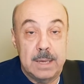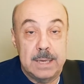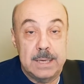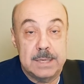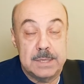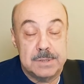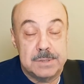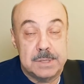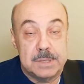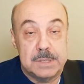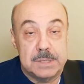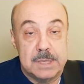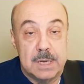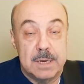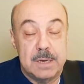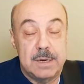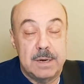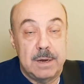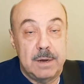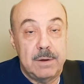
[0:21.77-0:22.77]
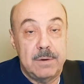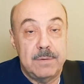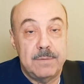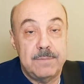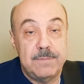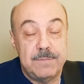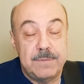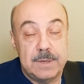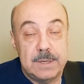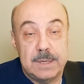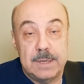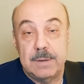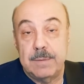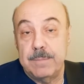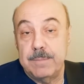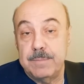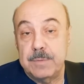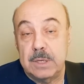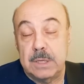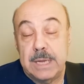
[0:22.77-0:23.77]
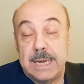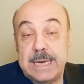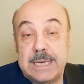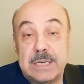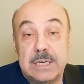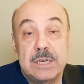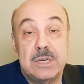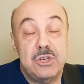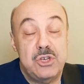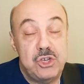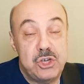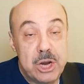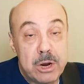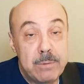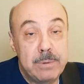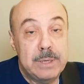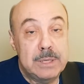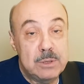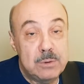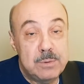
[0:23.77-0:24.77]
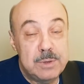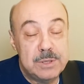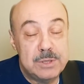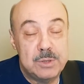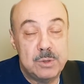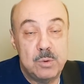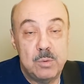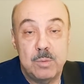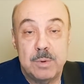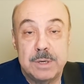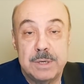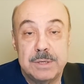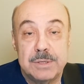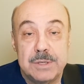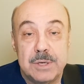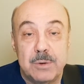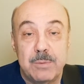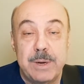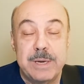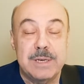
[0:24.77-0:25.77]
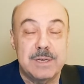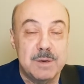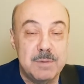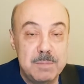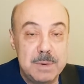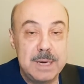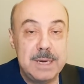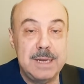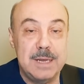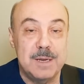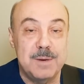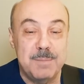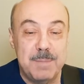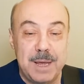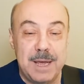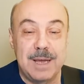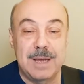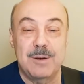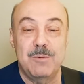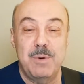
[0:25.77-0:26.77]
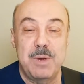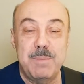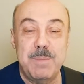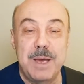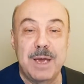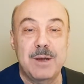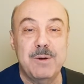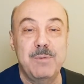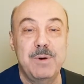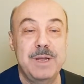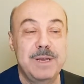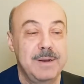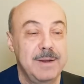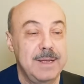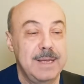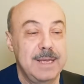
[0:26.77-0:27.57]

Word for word: is the son of uh, the late Jerry Lewis, who was a great comedian back way back when.